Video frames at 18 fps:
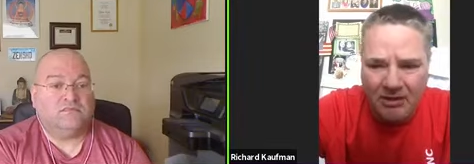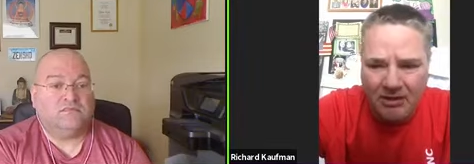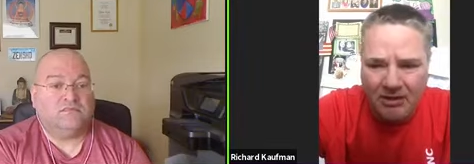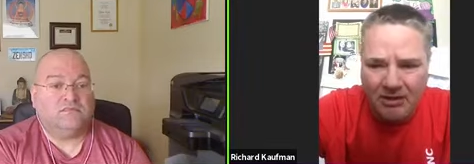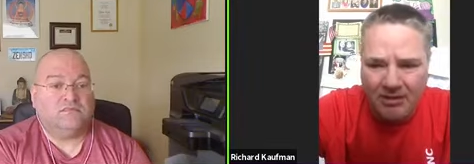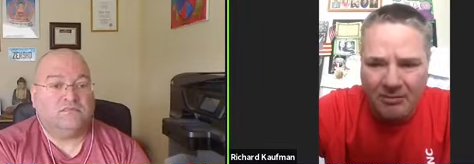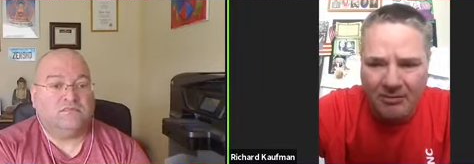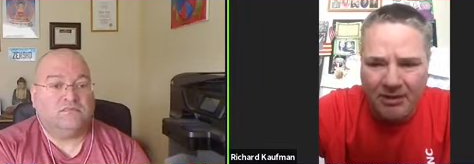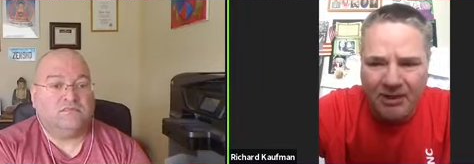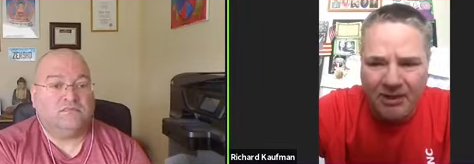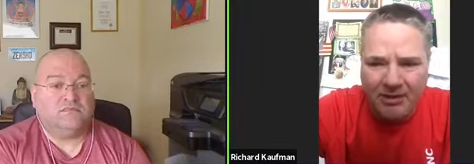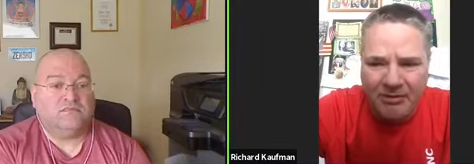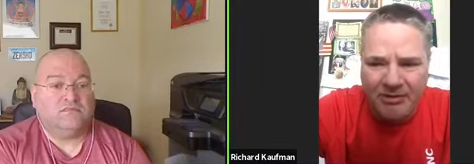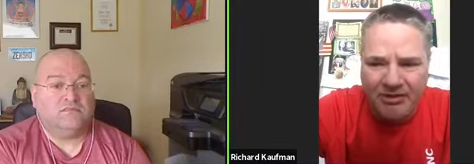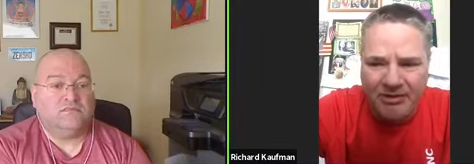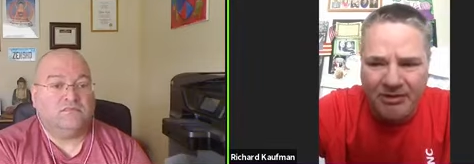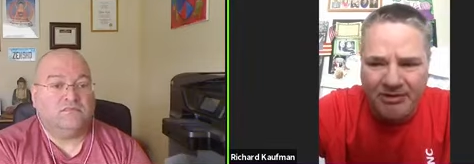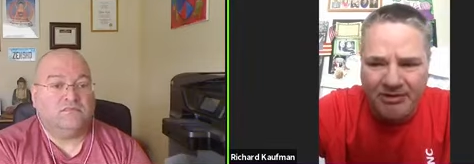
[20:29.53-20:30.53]
Speaker 1: but he was
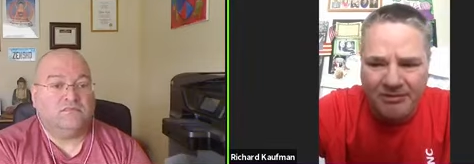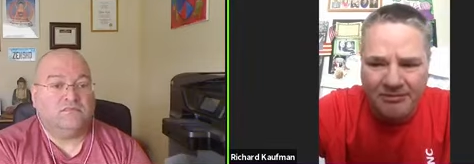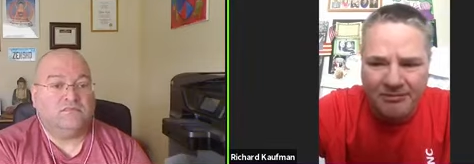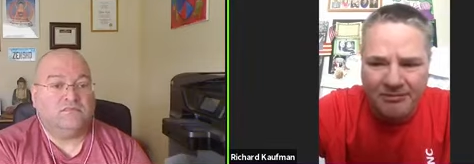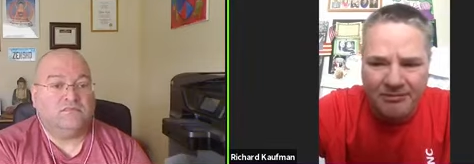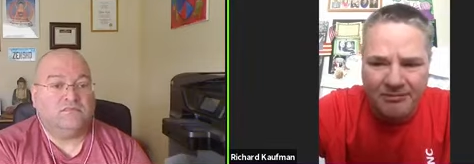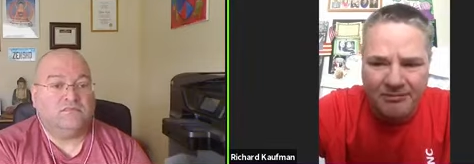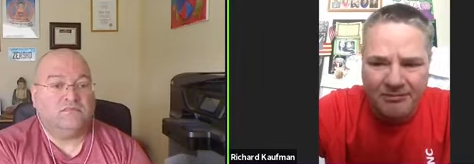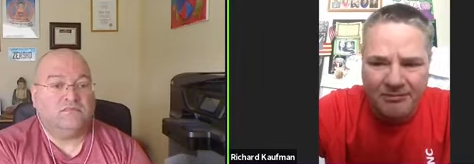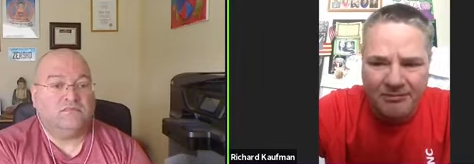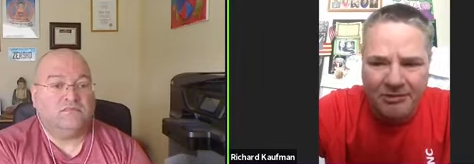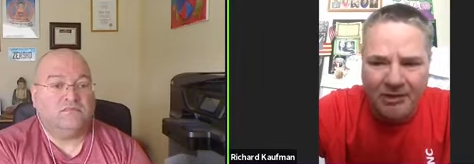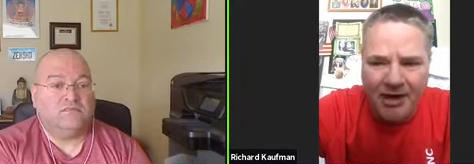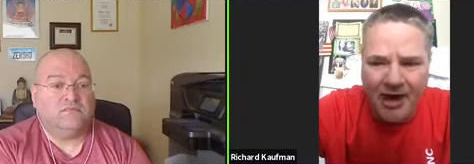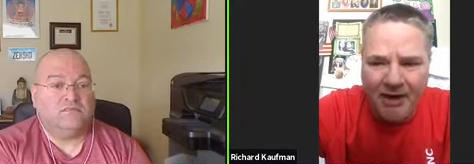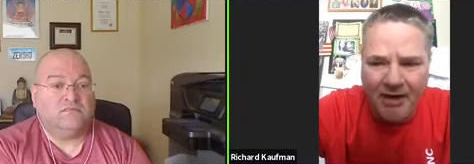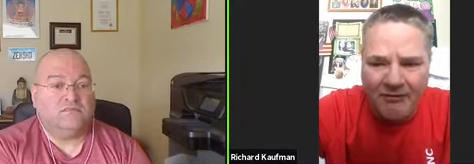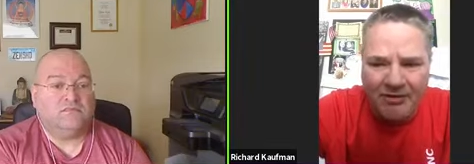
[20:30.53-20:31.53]
just your
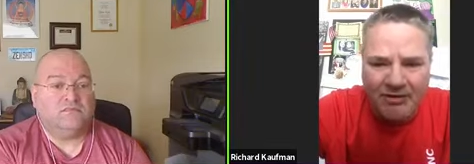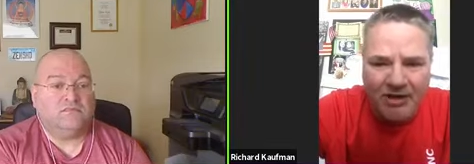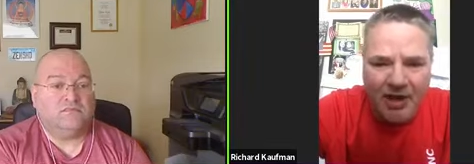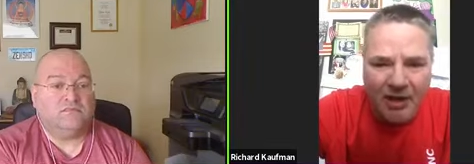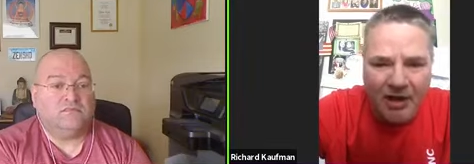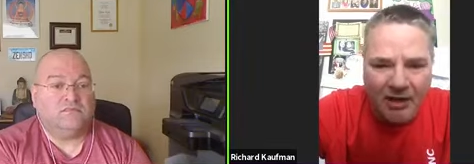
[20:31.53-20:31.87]
average guy.